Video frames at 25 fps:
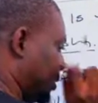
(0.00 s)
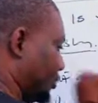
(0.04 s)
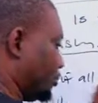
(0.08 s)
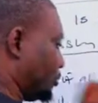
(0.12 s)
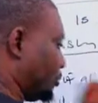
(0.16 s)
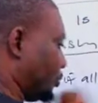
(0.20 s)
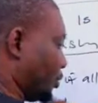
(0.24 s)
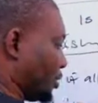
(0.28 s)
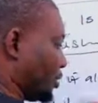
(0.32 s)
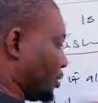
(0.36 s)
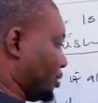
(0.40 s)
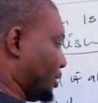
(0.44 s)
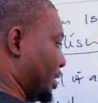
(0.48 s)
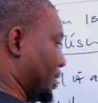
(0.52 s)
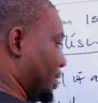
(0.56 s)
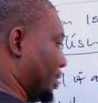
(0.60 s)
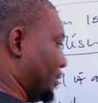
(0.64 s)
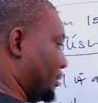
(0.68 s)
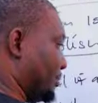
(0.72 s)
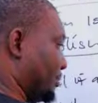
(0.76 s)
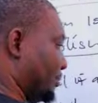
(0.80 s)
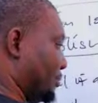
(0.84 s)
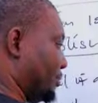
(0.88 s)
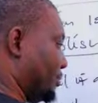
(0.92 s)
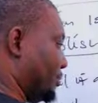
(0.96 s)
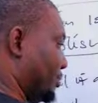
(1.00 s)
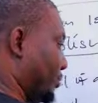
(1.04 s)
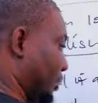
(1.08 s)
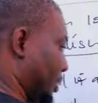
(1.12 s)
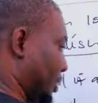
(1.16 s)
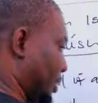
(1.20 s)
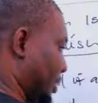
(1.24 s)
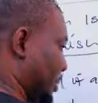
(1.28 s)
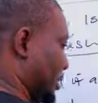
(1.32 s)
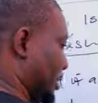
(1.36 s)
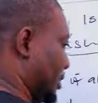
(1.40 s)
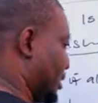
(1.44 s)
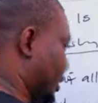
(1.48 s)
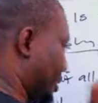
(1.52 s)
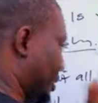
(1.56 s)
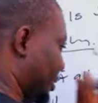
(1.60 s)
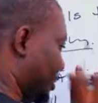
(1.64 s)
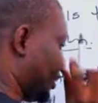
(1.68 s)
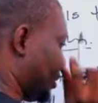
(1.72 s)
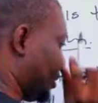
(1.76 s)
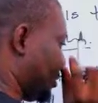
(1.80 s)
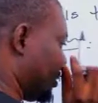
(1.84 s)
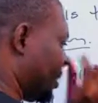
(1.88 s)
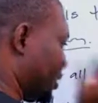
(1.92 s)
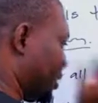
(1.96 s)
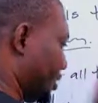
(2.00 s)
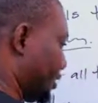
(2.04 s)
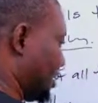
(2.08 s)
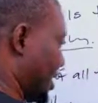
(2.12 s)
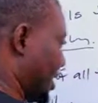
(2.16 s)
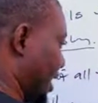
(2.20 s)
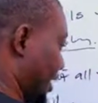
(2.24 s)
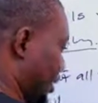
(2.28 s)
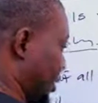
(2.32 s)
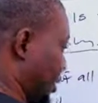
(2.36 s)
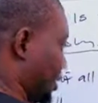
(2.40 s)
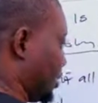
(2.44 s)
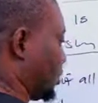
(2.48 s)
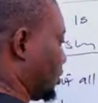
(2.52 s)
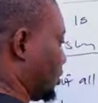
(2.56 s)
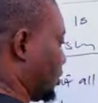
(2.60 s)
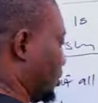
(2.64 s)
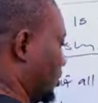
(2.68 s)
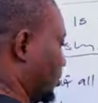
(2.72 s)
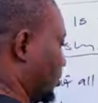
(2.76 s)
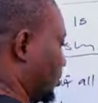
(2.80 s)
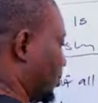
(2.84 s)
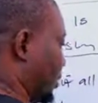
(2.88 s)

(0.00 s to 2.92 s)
broken down in the cell. The digestion of